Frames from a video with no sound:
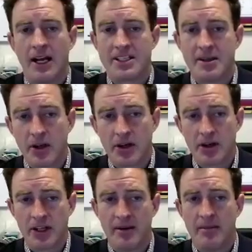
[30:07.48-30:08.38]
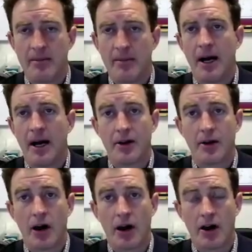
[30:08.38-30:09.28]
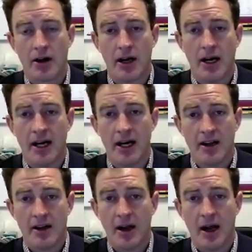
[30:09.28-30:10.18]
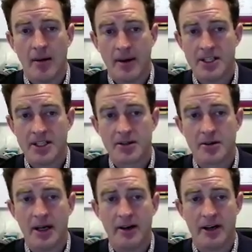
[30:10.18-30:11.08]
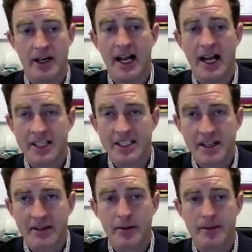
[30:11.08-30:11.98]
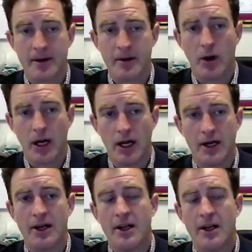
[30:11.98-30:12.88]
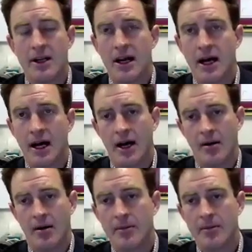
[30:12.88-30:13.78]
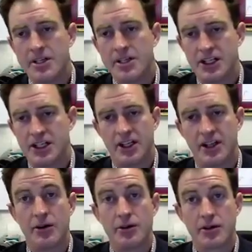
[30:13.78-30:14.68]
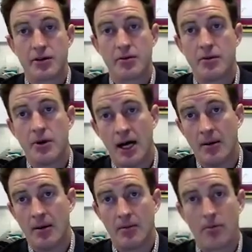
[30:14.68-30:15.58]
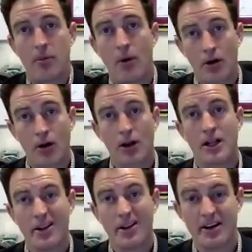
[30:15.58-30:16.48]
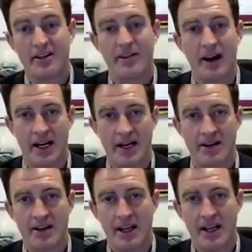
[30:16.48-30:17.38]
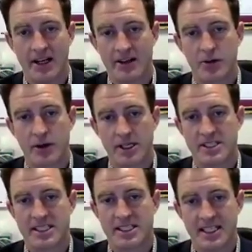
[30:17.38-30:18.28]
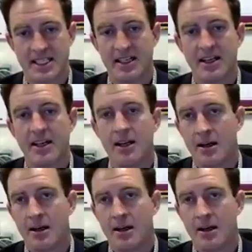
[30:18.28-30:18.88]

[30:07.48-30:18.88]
Similarly, there are patients who have a SF3B1 mutation, and those are more clearly defined than in the 2016,